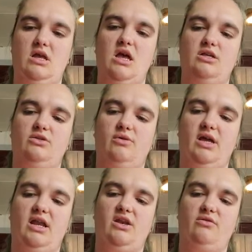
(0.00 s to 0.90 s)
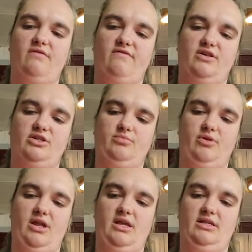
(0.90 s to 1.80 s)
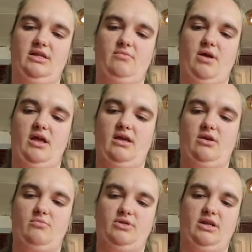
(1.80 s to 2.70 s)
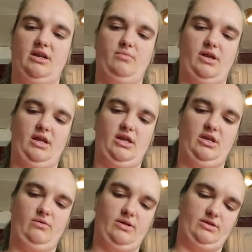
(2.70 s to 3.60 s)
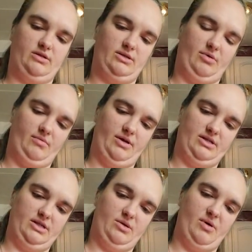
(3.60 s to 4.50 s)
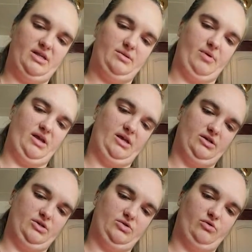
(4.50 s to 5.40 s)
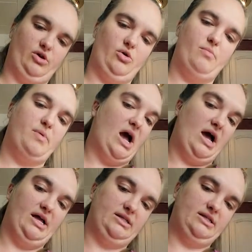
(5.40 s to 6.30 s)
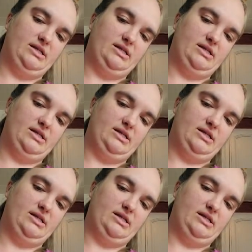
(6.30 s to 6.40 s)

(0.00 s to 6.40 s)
So again, I know that fudge is pretty easy to make and almost anybody can do it, so this probably isn't the best baking tutorial, but